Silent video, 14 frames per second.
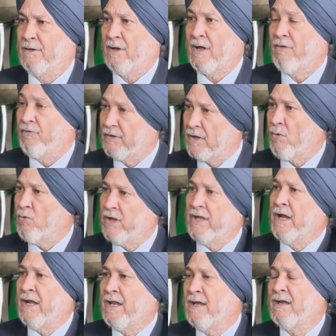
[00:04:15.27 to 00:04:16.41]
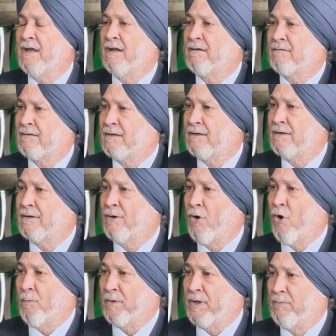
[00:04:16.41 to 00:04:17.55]
and without degrading its
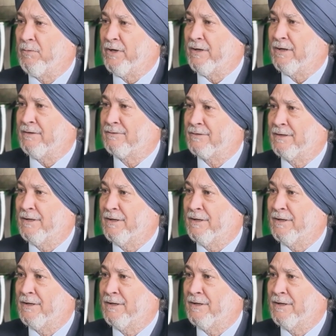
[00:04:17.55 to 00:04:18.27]
op capabilities.